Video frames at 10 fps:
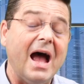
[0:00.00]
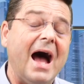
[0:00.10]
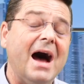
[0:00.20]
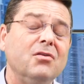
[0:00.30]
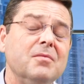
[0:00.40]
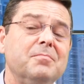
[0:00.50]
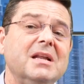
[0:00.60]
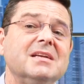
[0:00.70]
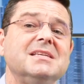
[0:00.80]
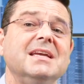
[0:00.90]
Our
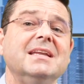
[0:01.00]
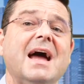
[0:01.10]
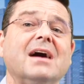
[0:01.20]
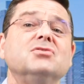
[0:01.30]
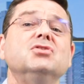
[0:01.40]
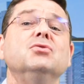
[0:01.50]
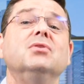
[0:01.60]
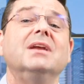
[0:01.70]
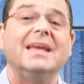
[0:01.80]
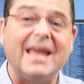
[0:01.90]
ability now to
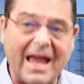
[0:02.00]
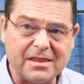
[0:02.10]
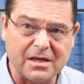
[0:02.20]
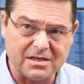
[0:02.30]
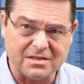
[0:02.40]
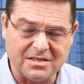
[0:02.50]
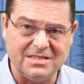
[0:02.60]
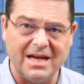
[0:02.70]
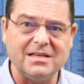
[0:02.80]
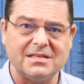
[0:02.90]
gather
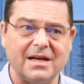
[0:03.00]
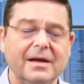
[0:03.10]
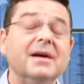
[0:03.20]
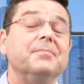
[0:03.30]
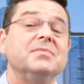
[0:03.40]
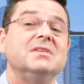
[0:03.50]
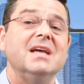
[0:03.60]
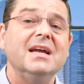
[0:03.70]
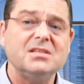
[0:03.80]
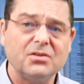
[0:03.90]
data
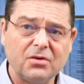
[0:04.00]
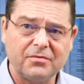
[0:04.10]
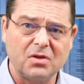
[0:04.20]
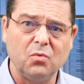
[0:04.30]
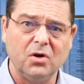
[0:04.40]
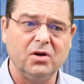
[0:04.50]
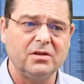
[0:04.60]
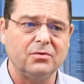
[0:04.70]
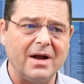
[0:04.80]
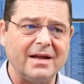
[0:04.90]
of the world
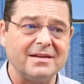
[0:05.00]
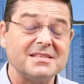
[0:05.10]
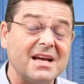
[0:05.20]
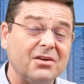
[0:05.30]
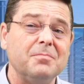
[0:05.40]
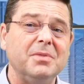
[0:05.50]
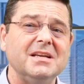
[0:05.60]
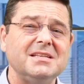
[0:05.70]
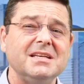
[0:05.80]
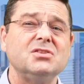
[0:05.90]
around us, our
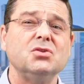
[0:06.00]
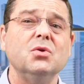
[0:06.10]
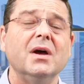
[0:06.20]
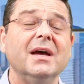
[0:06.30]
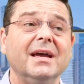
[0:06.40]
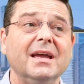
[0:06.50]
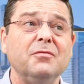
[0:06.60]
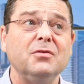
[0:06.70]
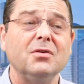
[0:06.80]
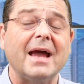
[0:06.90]
ability to,
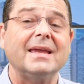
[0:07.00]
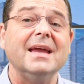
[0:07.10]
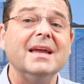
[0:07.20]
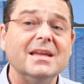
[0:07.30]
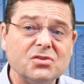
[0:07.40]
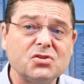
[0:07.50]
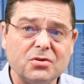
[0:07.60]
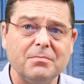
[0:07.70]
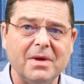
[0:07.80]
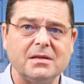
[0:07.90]
if you like,
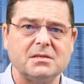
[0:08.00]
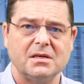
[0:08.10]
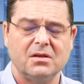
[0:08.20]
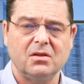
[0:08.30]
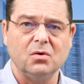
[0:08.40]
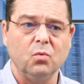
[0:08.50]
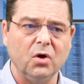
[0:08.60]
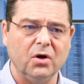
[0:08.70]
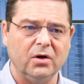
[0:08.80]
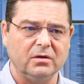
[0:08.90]
instrument the
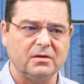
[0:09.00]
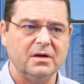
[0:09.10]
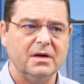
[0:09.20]
world